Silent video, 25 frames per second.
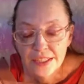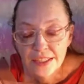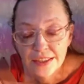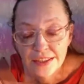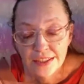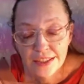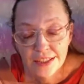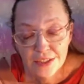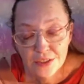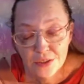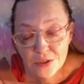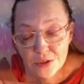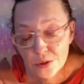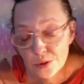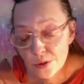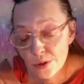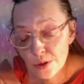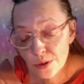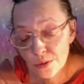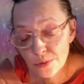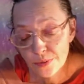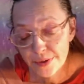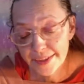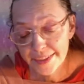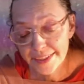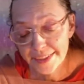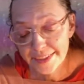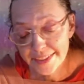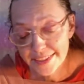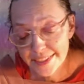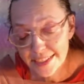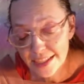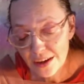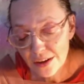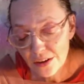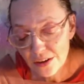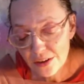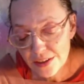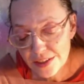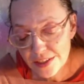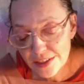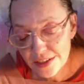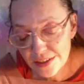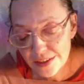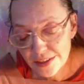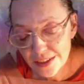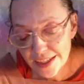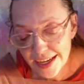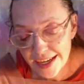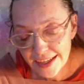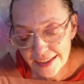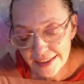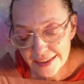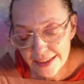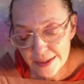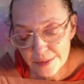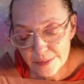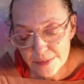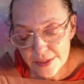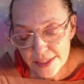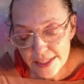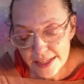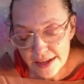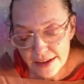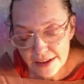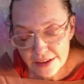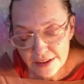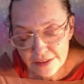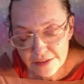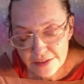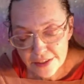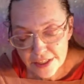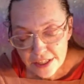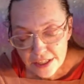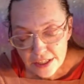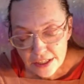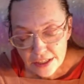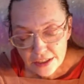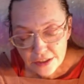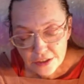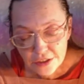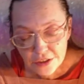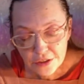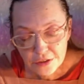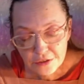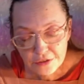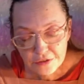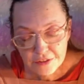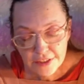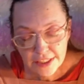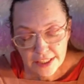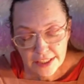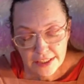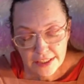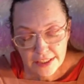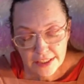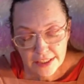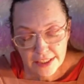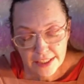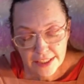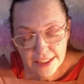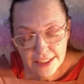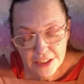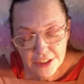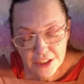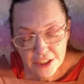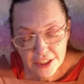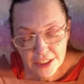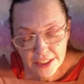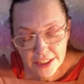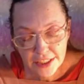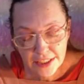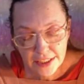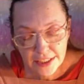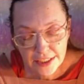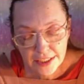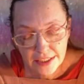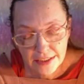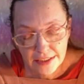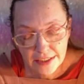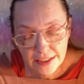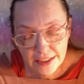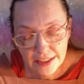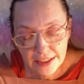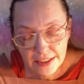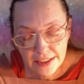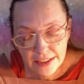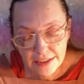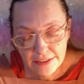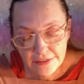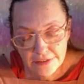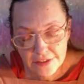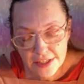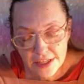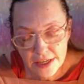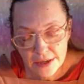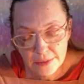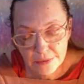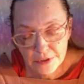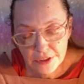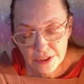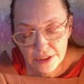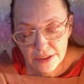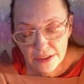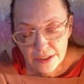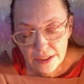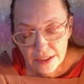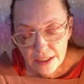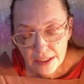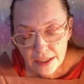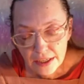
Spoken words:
These doorways also led themselves to ventilation in the heat of summer,